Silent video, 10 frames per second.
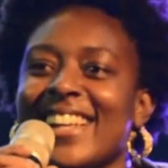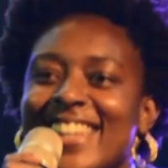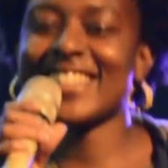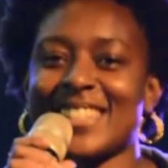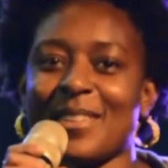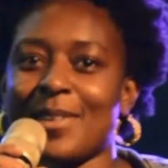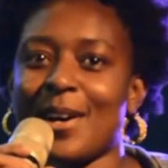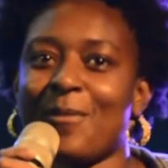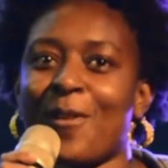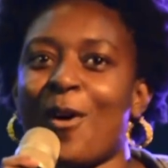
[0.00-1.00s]
Let's give it
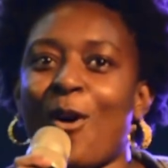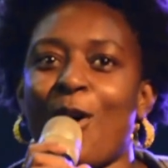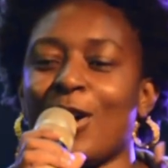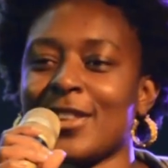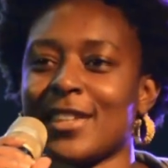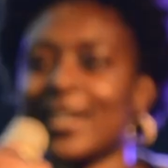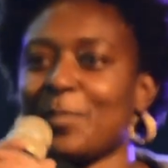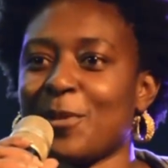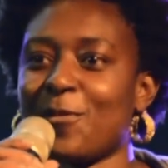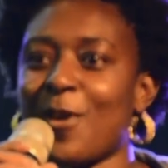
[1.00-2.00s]
up for all the
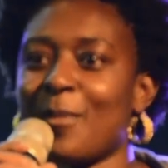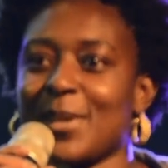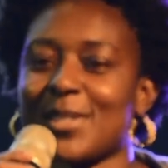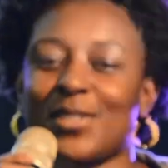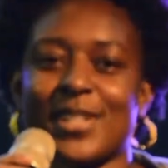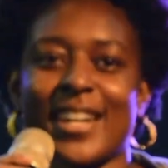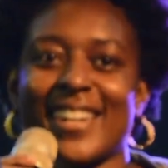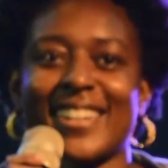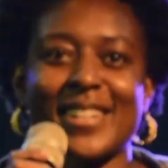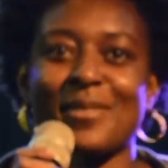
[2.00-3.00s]
performers
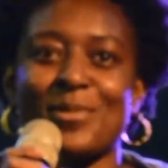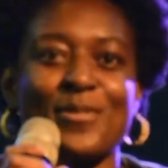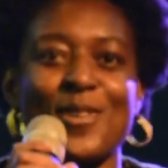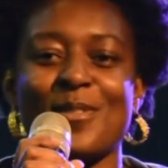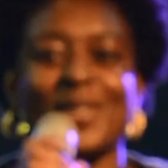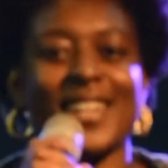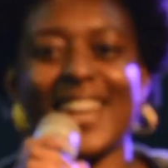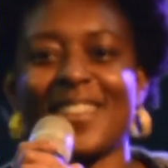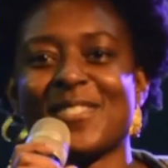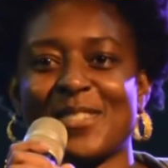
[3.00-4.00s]
tonight, like before me and
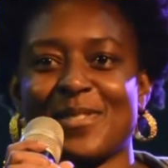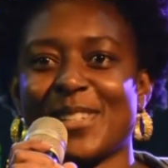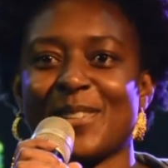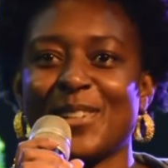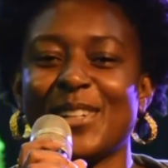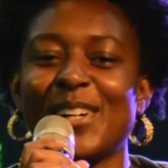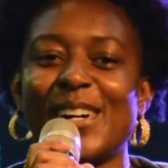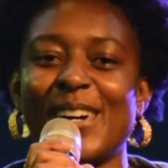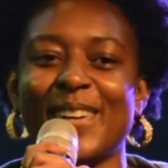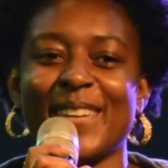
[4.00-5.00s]
after me.
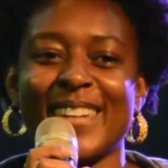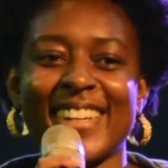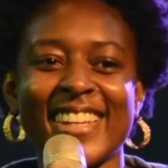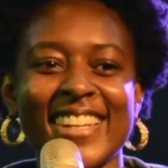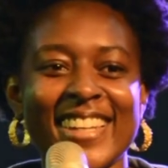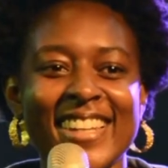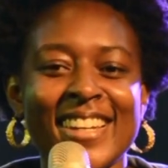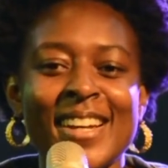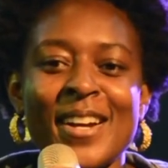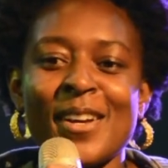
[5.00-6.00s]
Woo!
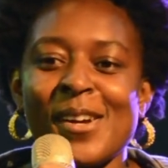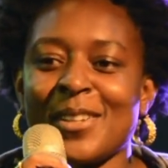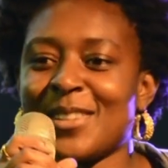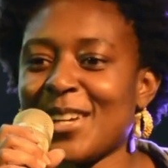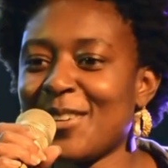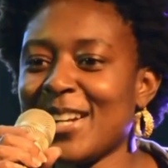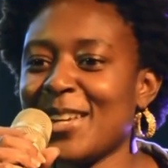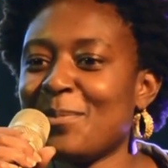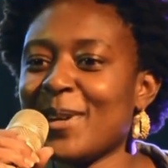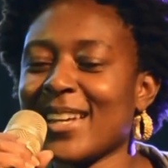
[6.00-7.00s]
They're
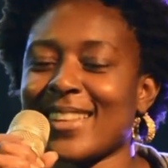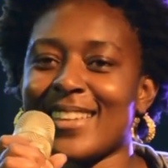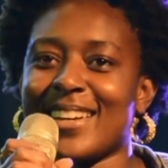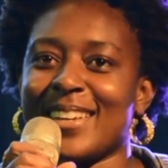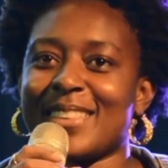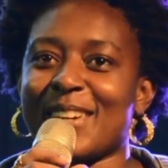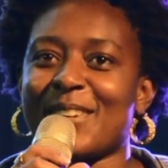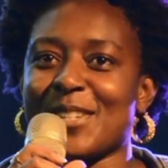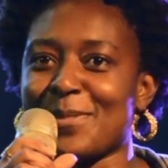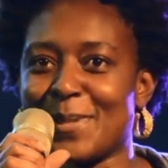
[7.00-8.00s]
really bringing the
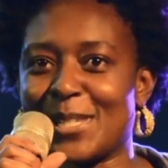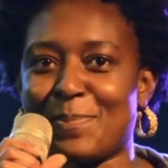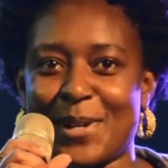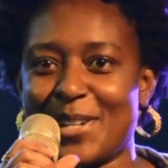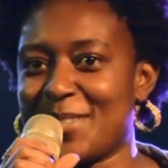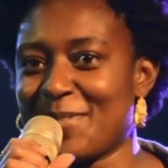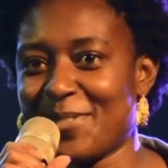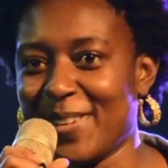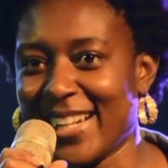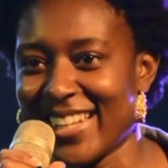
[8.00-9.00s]
Christmas spirit and we're
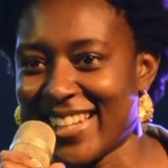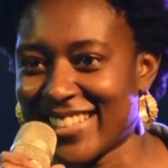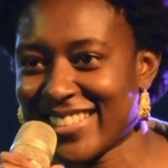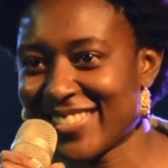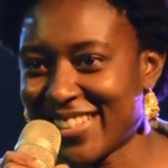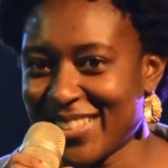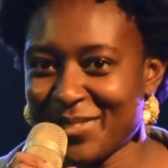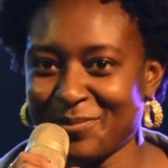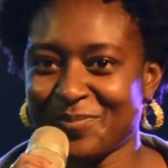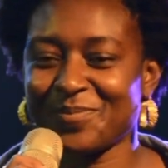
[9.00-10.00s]
feeling it, right?
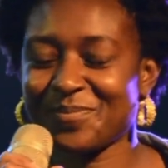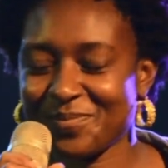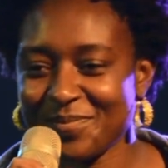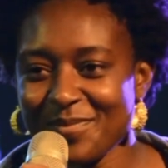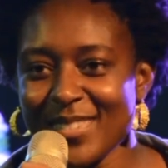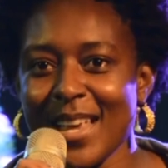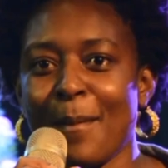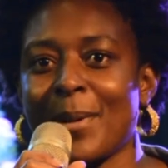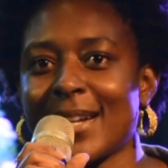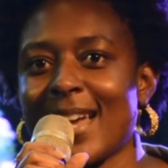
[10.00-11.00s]

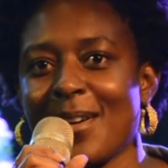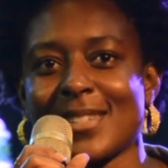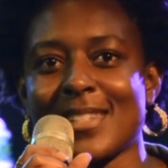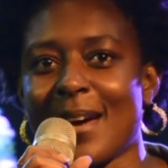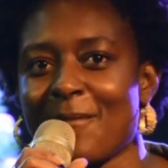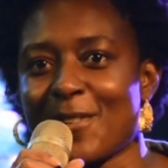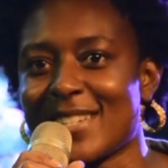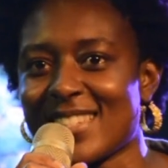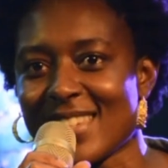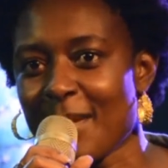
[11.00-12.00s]
But now it's time for
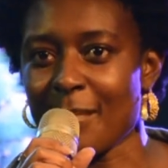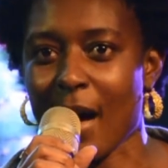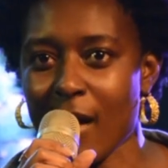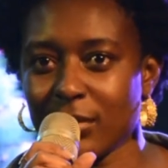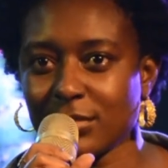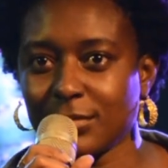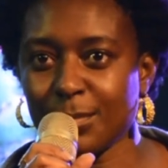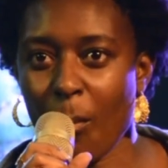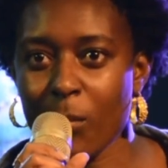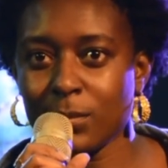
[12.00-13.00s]
December.
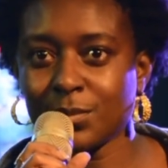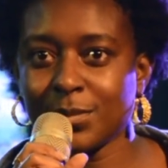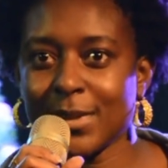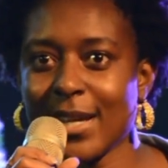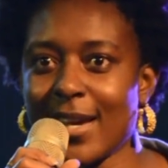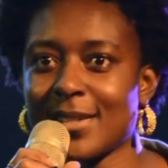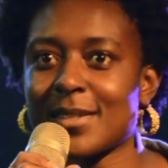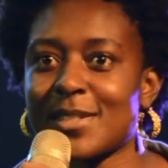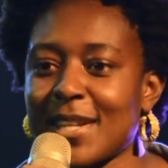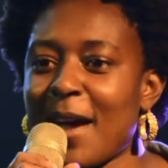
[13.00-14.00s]

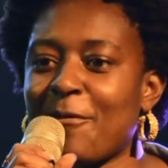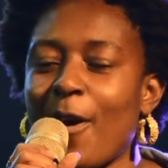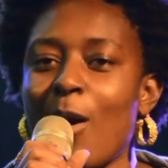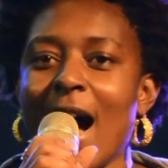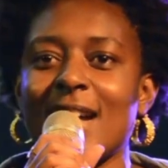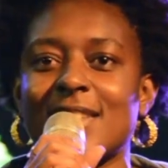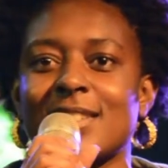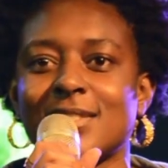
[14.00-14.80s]
Yes, time for what?